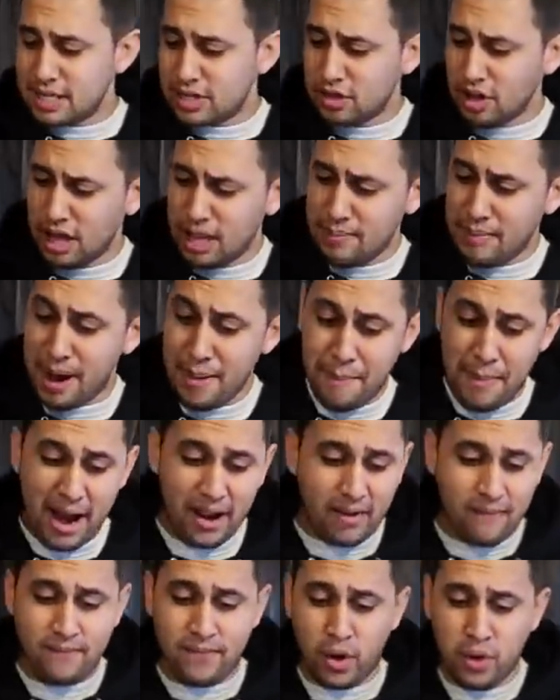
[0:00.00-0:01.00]
installing my
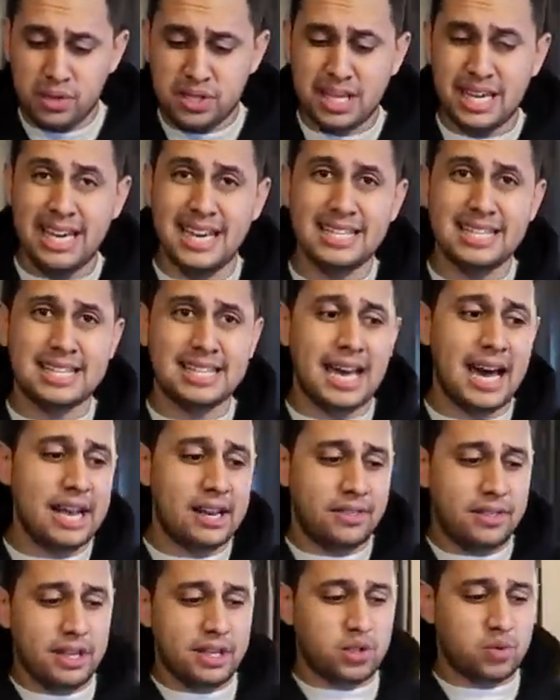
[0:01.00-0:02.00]
microphones inside
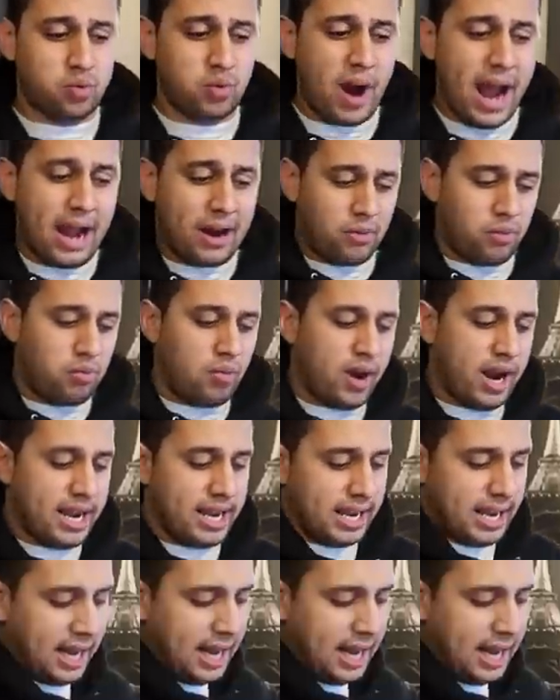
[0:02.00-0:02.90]
of this rack right